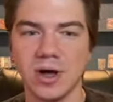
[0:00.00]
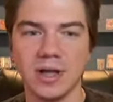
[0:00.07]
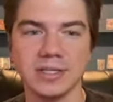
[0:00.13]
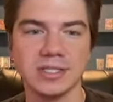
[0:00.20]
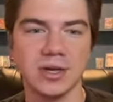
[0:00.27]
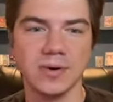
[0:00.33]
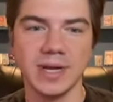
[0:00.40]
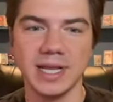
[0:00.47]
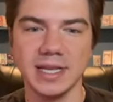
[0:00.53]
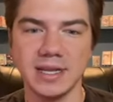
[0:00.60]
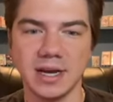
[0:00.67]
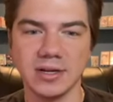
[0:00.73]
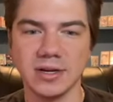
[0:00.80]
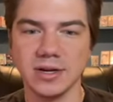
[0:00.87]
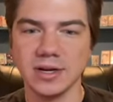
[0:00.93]
Also, in
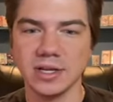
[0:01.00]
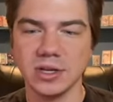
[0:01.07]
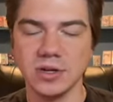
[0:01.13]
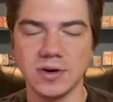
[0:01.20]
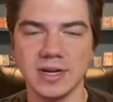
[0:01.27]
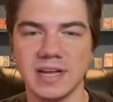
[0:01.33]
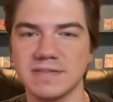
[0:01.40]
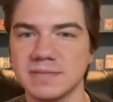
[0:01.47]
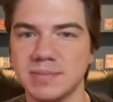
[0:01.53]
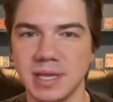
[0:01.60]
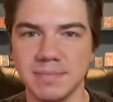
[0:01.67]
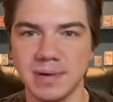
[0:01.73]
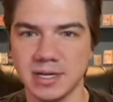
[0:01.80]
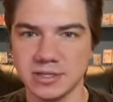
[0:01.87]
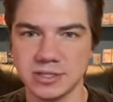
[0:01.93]
Younger, you don't have to
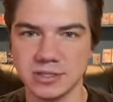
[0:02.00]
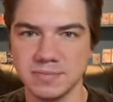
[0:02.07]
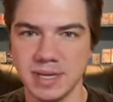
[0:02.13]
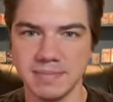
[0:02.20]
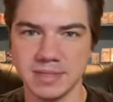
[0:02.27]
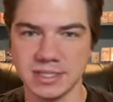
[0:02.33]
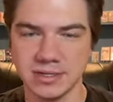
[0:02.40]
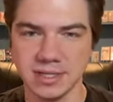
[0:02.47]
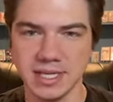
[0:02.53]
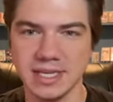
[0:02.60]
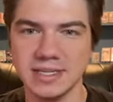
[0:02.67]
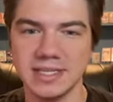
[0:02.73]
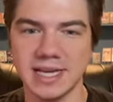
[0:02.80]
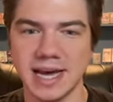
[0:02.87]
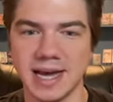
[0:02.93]
play Punisher's Beam as your
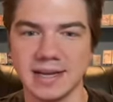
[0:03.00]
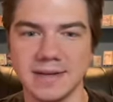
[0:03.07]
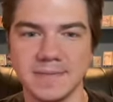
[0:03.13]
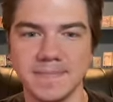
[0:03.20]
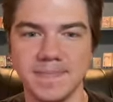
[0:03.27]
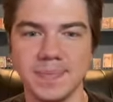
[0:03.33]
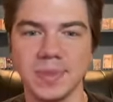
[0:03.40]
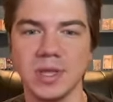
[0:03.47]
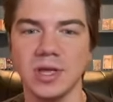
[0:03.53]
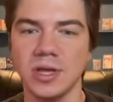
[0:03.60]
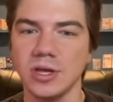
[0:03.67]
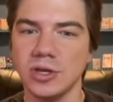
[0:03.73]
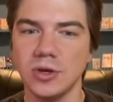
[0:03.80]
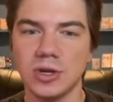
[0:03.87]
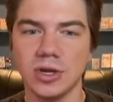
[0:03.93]
lead attack.
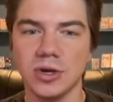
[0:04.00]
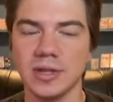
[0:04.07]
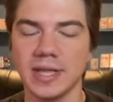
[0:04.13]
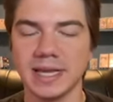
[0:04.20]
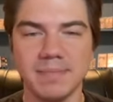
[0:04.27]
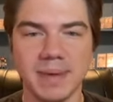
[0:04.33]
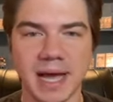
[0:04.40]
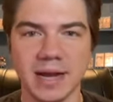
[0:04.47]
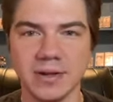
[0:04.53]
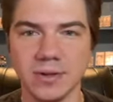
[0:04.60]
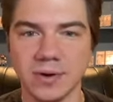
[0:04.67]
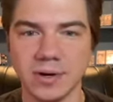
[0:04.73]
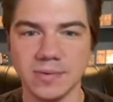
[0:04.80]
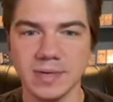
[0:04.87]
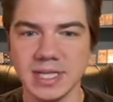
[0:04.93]
You can go like Battle
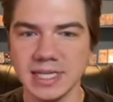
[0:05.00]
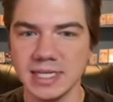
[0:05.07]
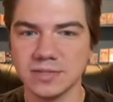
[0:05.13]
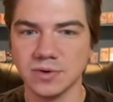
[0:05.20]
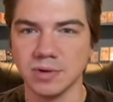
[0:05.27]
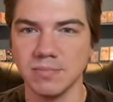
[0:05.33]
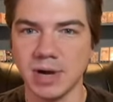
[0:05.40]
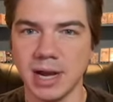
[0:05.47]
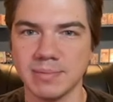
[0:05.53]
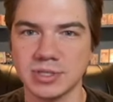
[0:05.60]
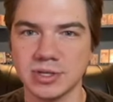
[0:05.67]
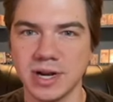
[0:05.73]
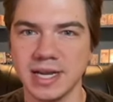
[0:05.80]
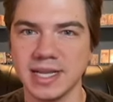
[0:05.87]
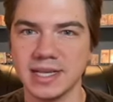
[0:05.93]
Aura Release or Mob
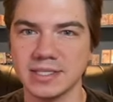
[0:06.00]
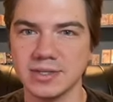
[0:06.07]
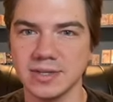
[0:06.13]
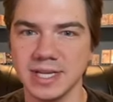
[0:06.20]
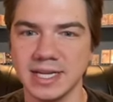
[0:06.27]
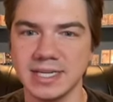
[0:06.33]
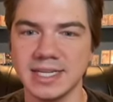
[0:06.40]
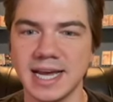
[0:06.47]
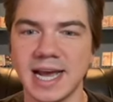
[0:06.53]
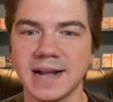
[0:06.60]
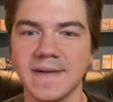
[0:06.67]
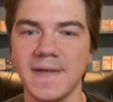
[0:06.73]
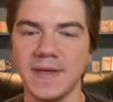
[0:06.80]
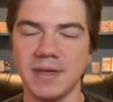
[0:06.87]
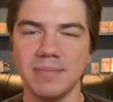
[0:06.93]
Strike as your lead
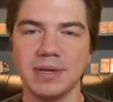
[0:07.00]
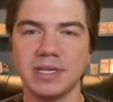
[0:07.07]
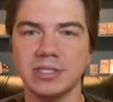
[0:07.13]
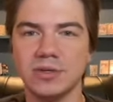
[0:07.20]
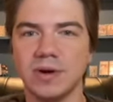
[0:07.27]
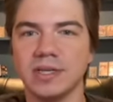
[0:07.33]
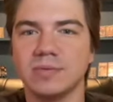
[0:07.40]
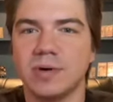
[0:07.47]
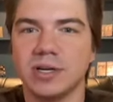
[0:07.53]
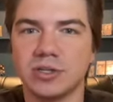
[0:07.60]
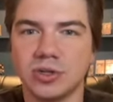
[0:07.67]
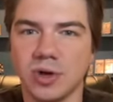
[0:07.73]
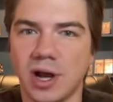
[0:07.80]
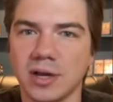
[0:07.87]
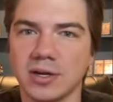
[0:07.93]
attack because you always want to
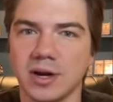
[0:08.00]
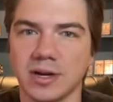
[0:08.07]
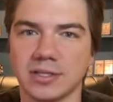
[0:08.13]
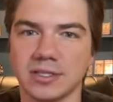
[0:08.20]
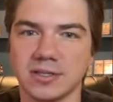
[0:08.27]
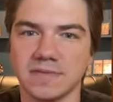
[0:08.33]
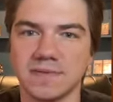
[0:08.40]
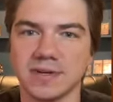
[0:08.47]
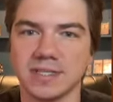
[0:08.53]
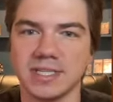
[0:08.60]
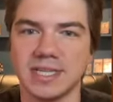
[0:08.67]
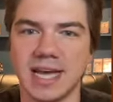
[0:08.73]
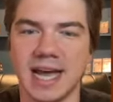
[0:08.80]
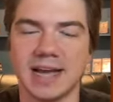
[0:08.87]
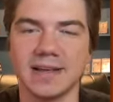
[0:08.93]
draw cards on your first
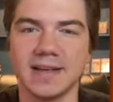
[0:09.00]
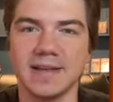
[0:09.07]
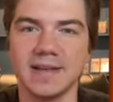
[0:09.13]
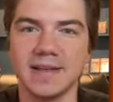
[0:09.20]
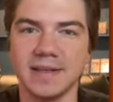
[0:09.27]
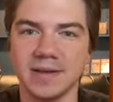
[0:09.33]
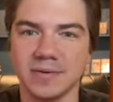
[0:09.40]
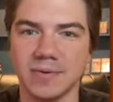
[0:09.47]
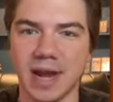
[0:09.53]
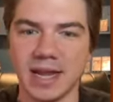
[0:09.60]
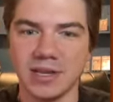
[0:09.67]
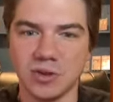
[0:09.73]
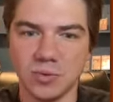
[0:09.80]
attack right?